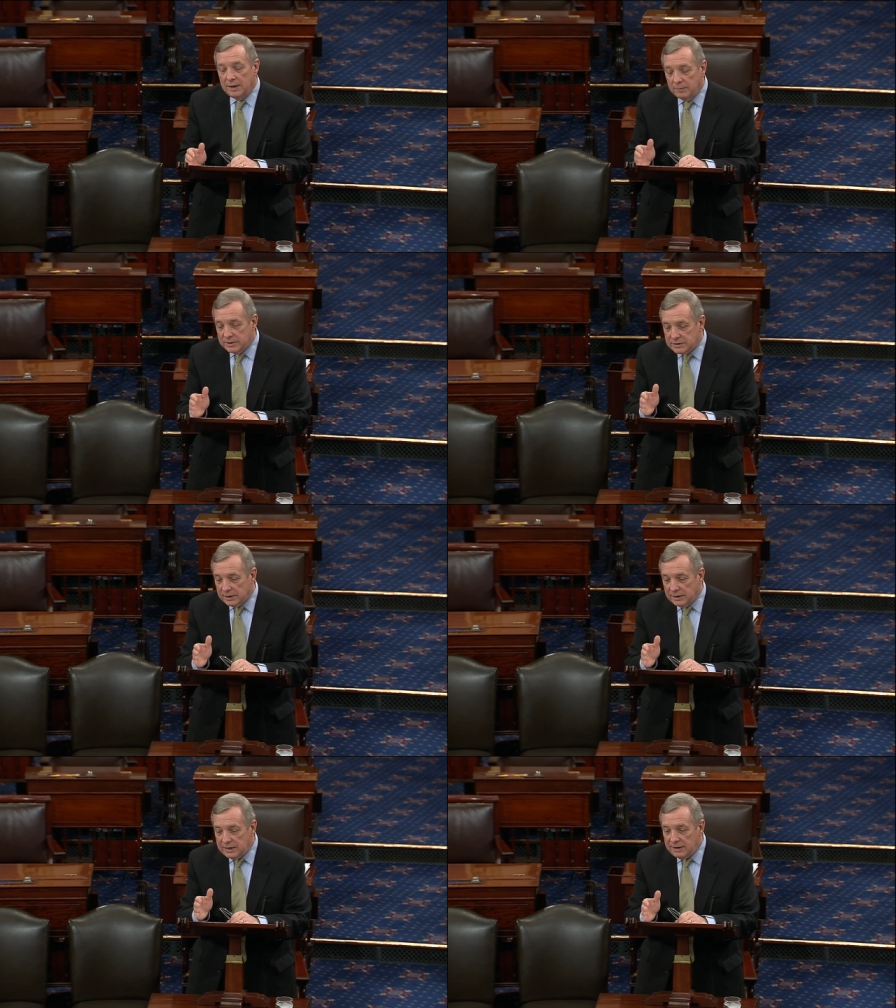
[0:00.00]
but to
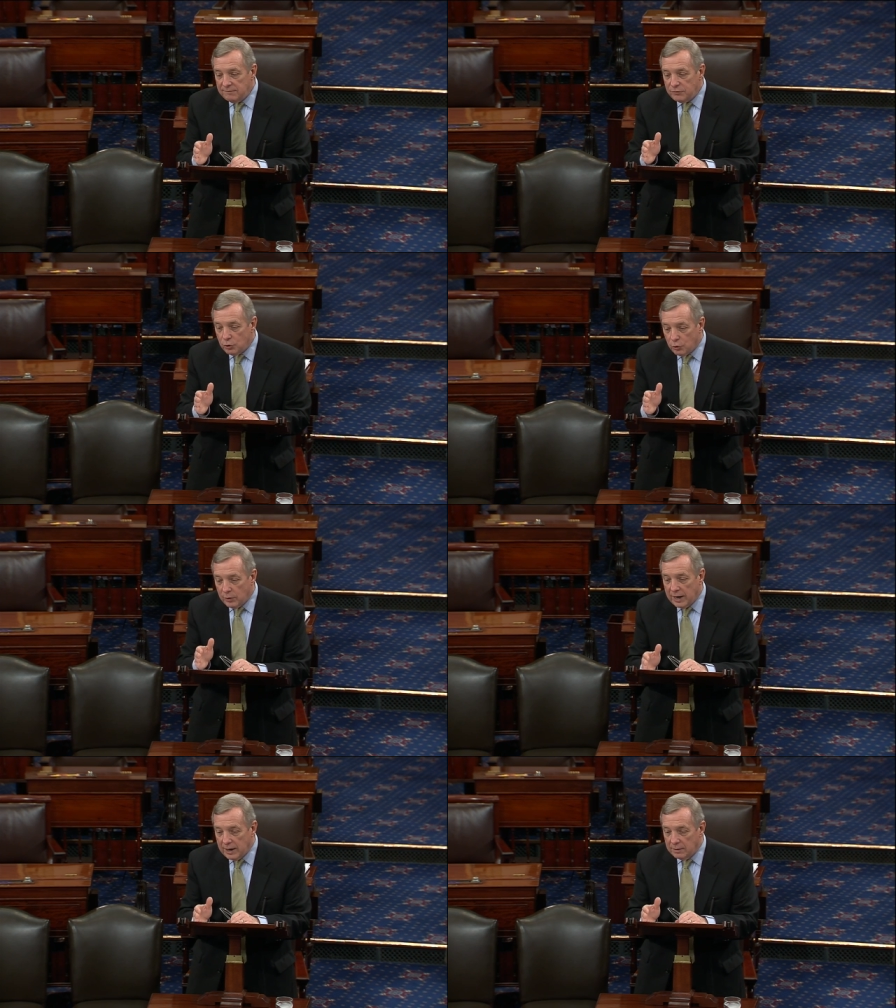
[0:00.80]
leave
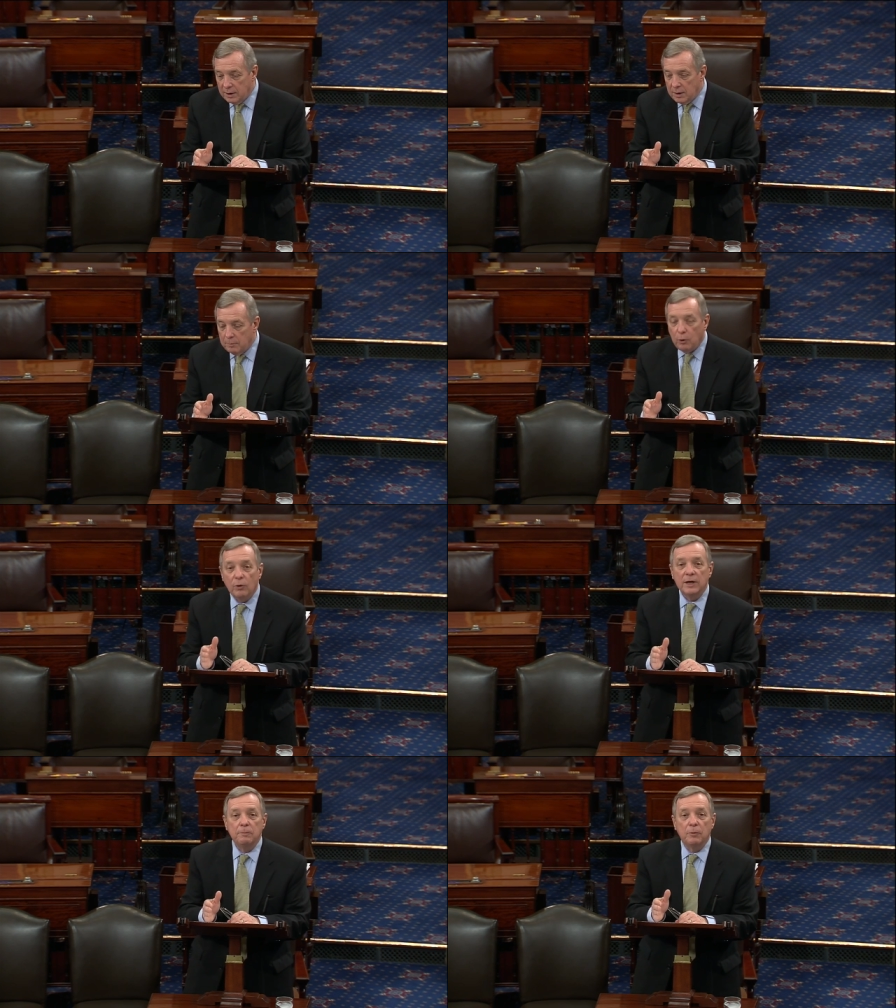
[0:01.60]
Ukraine
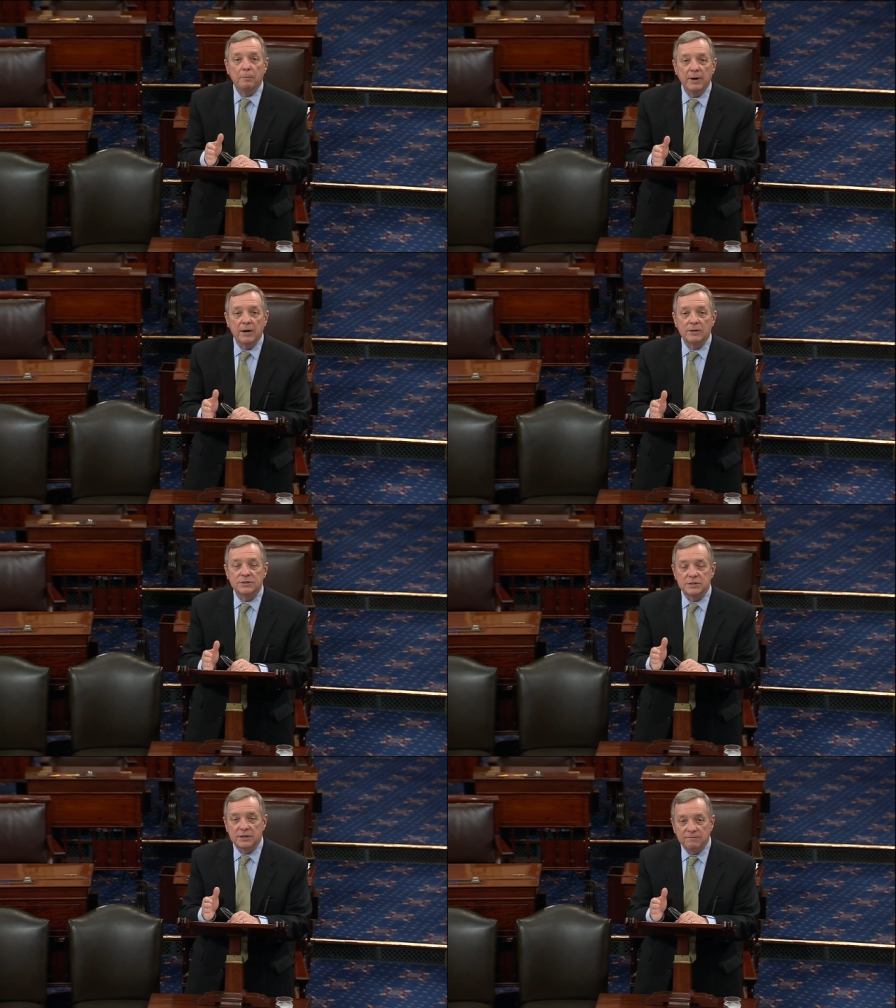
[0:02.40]
poorly prepared
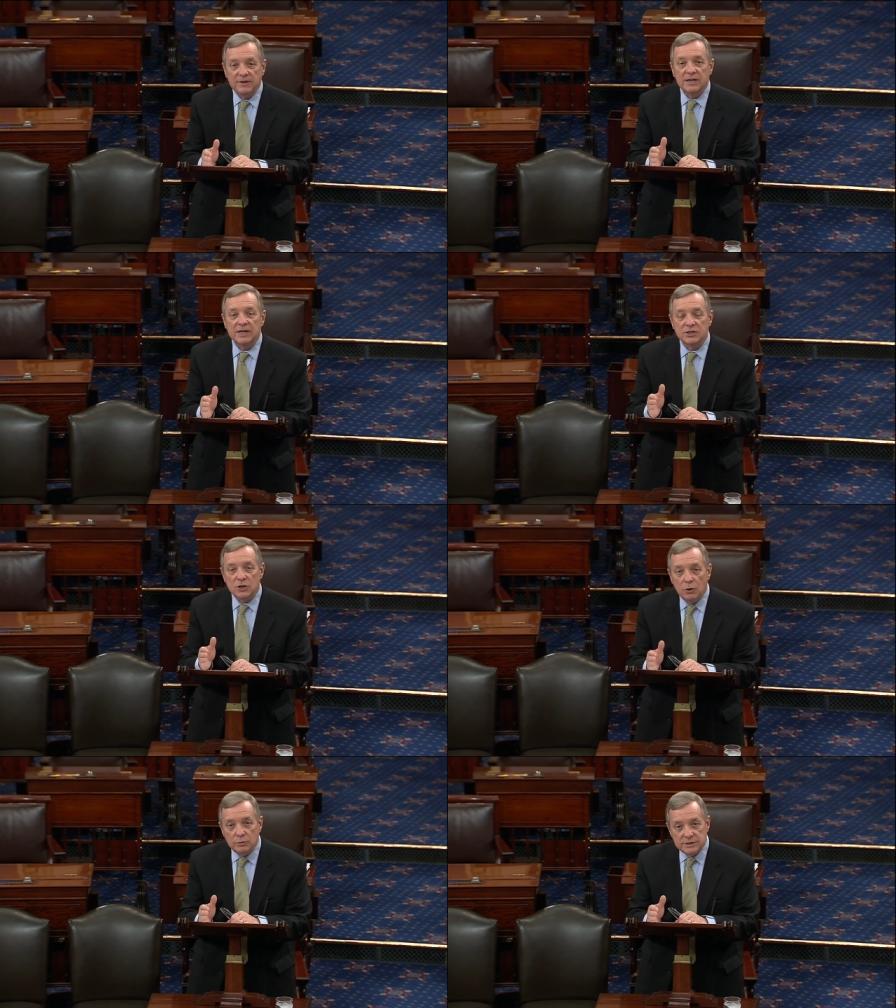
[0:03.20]
to defend its
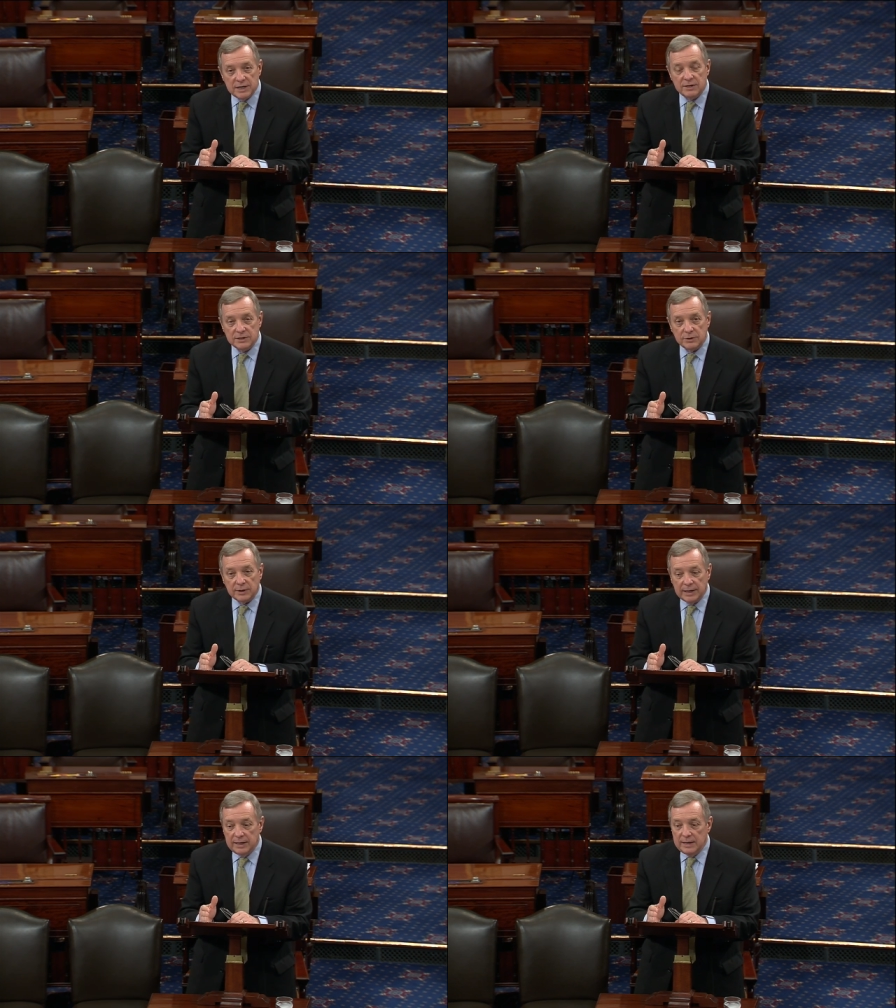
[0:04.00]
own territory,